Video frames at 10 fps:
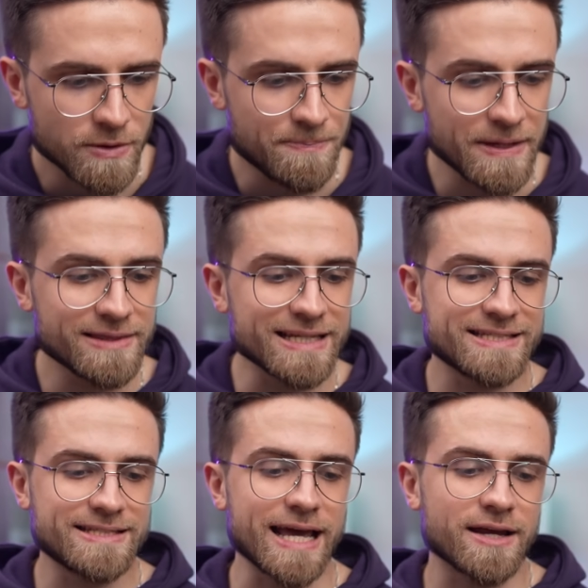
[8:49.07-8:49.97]
Repeat the
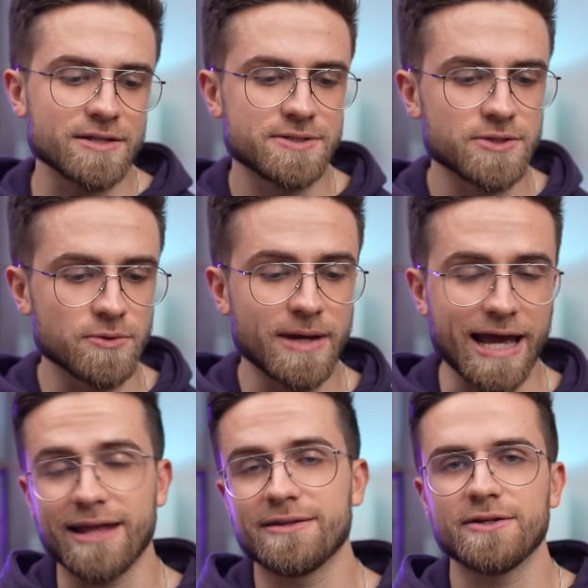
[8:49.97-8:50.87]
second zoom
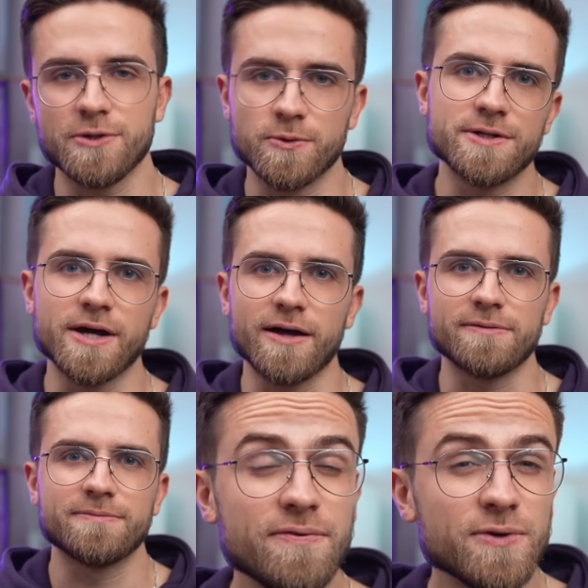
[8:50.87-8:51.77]
and you are done.
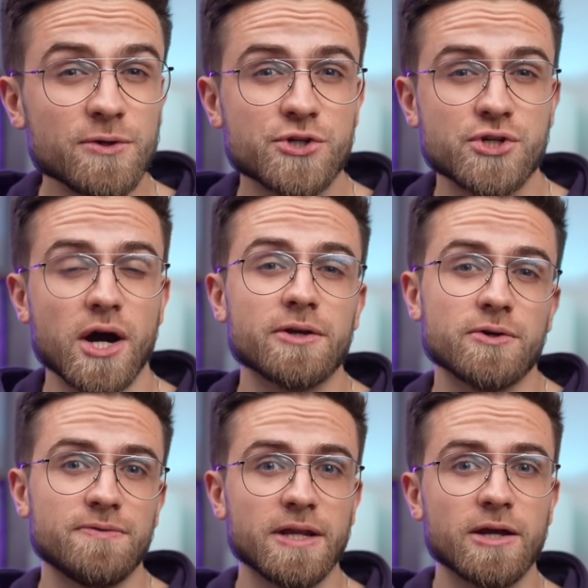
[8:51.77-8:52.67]
If you shot
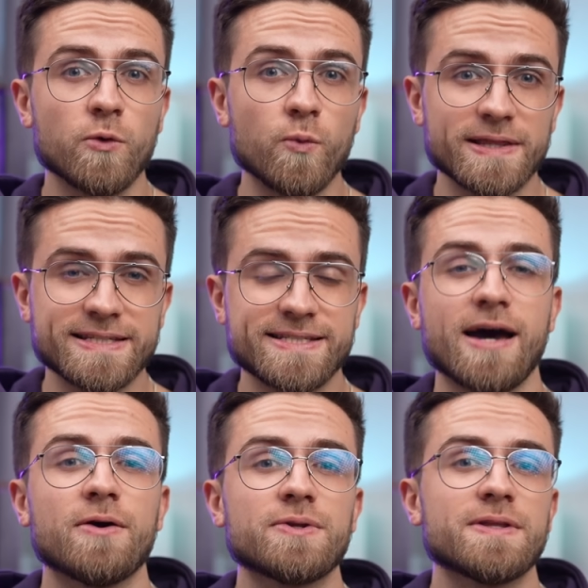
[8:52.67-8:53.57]
your video with
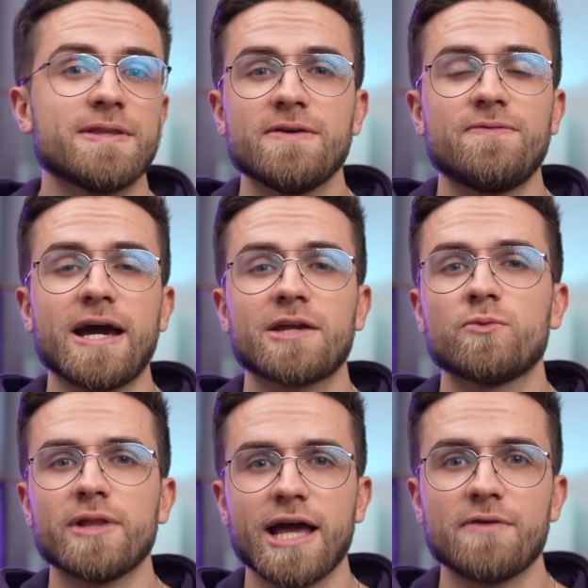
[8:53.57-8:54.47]
sound, the effect
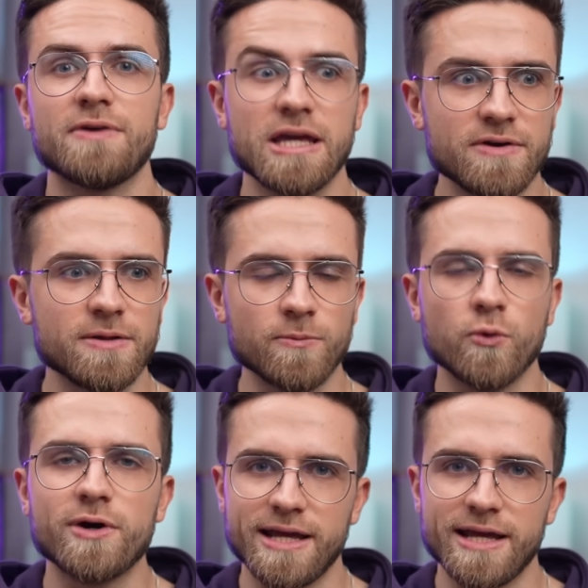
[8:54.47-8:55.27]
will have even more